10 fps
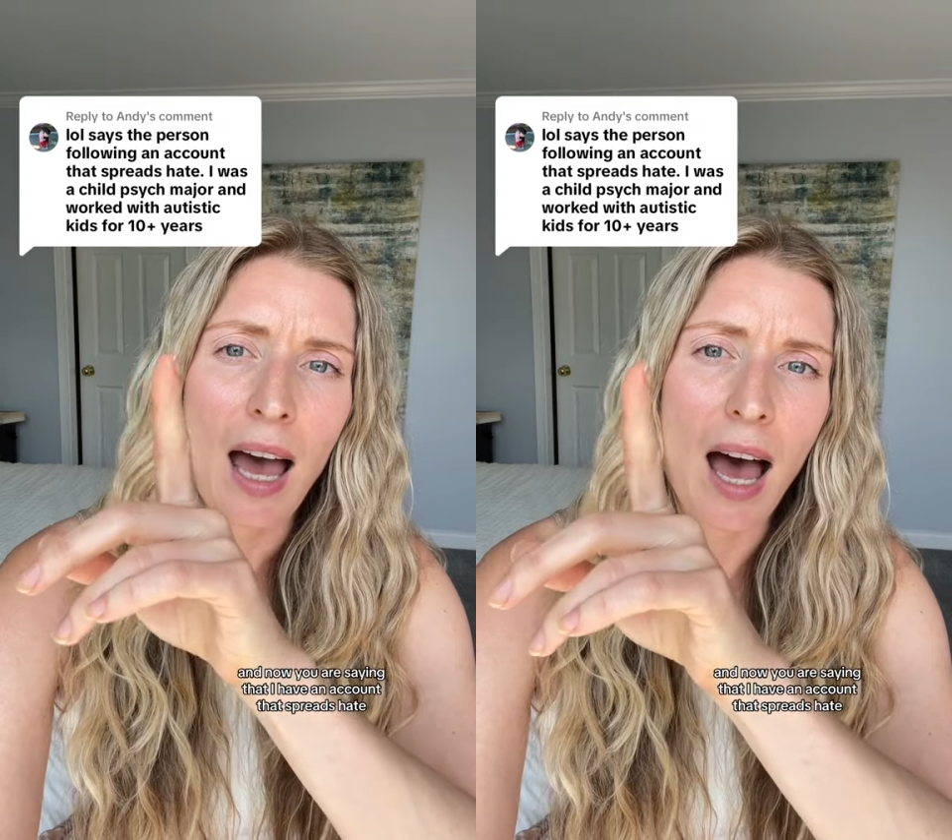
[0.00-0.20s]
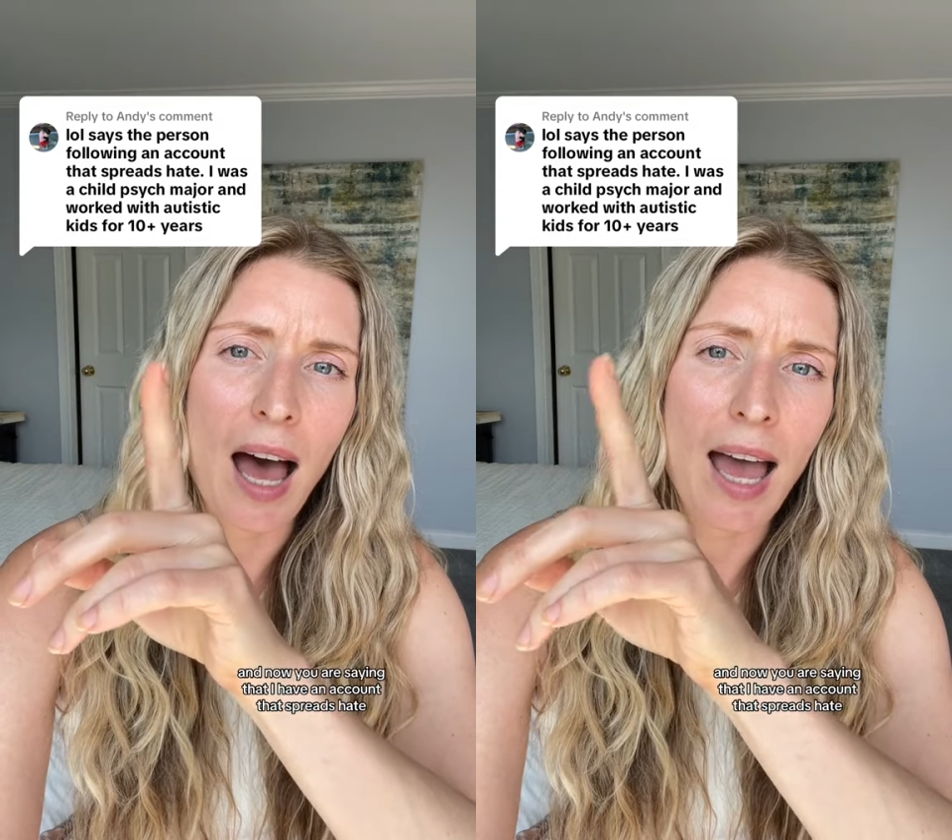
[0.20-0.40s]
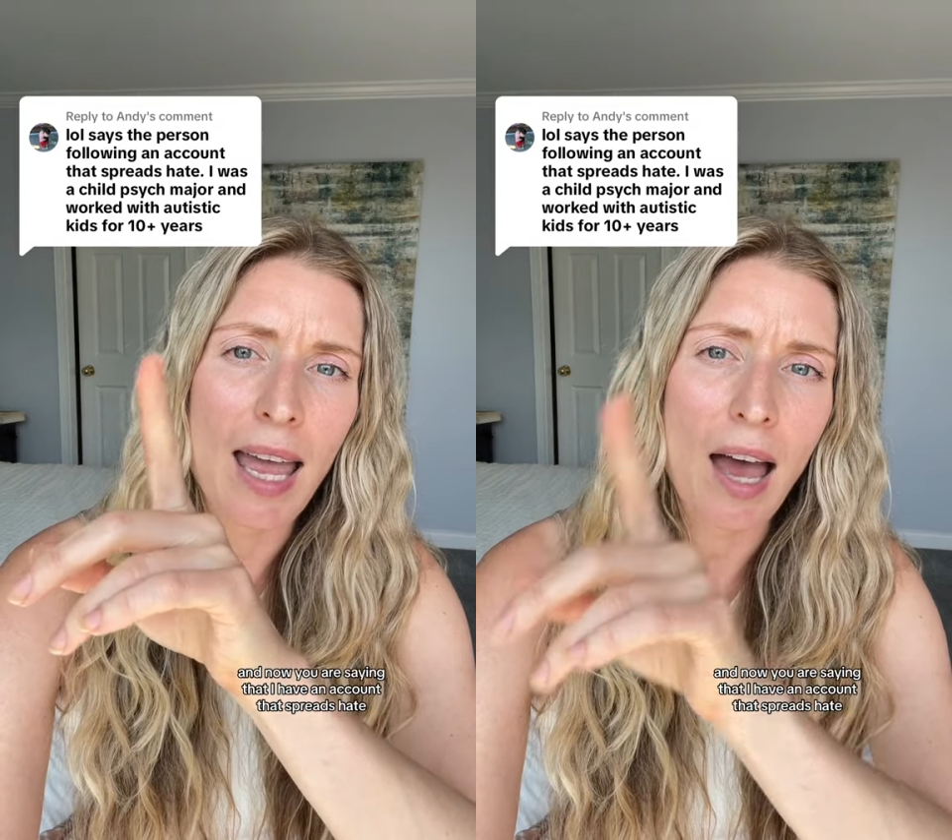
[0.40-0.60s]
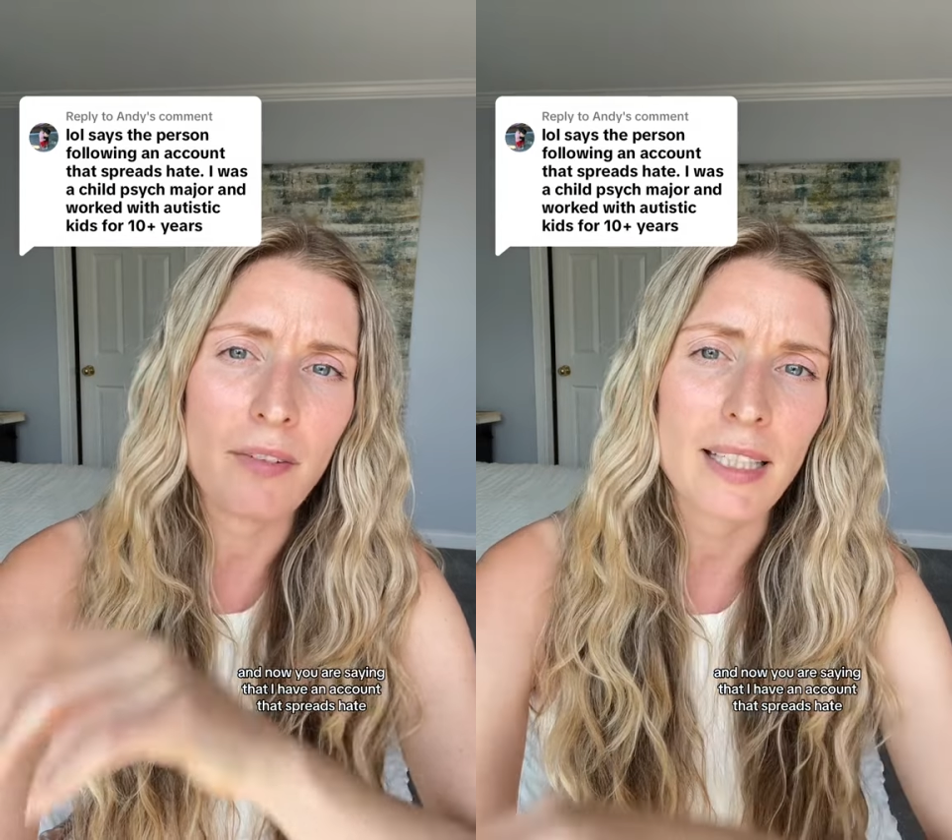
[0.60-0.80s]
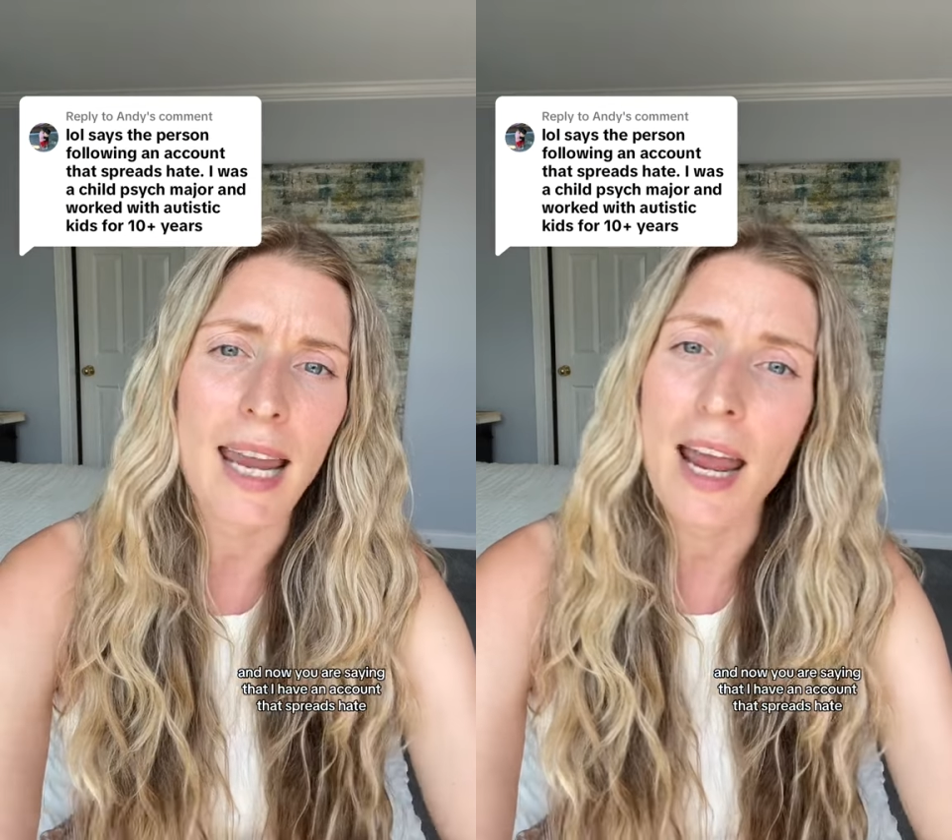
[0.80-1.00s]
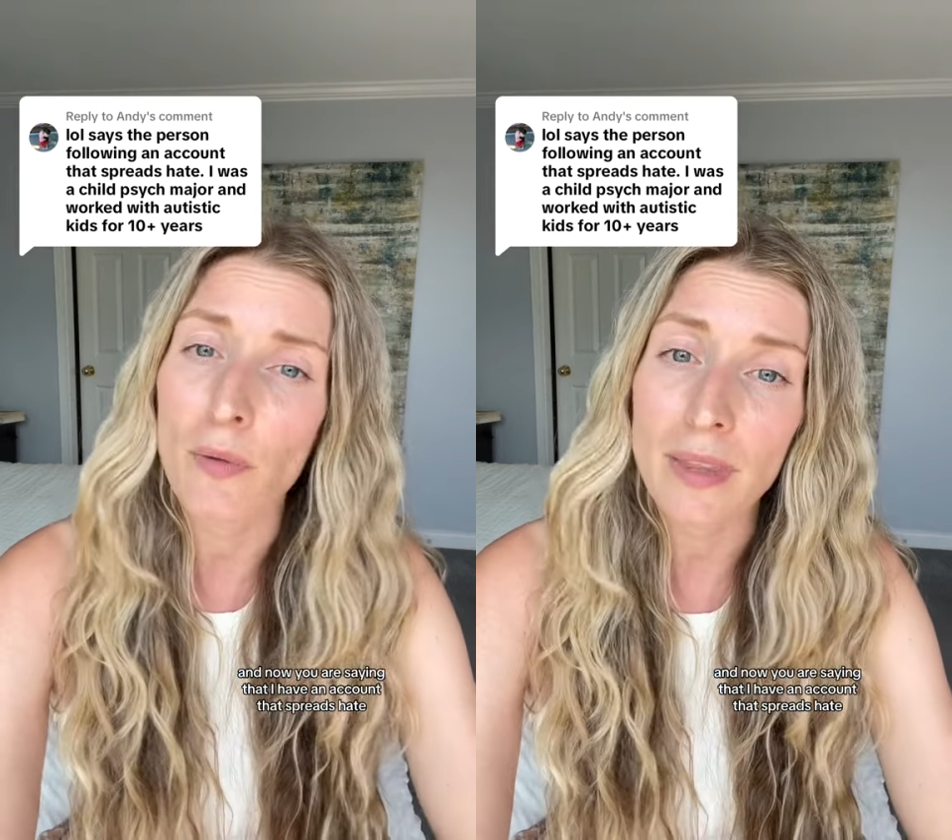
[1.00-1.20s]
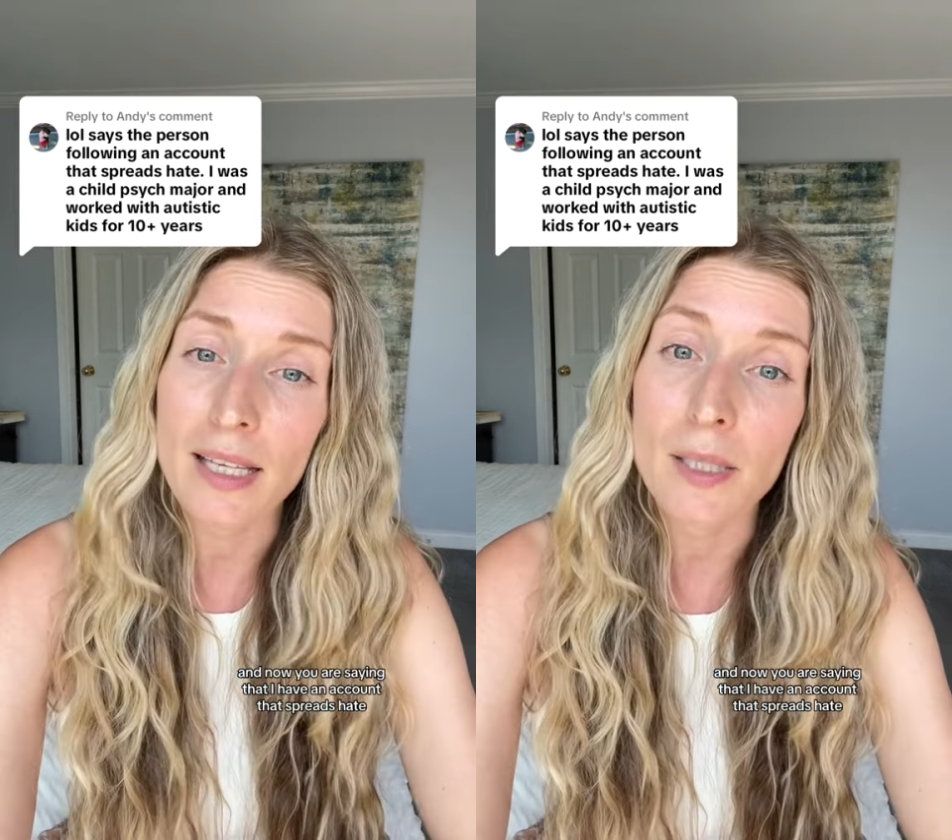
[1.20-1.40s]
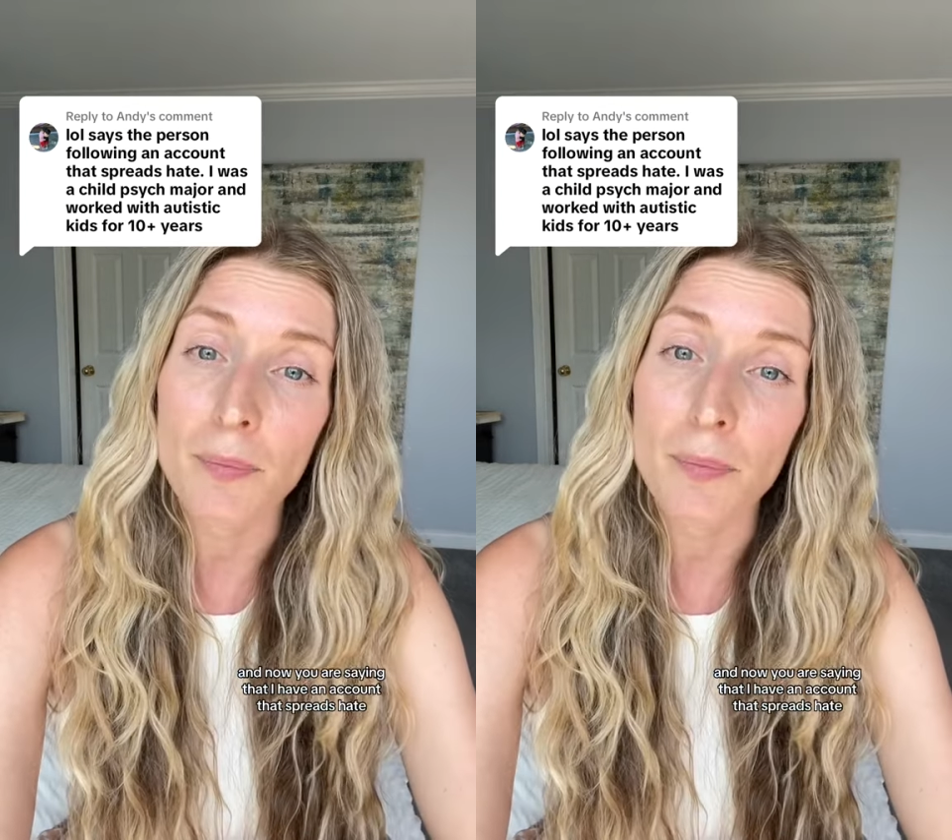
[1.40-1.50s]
I have an account that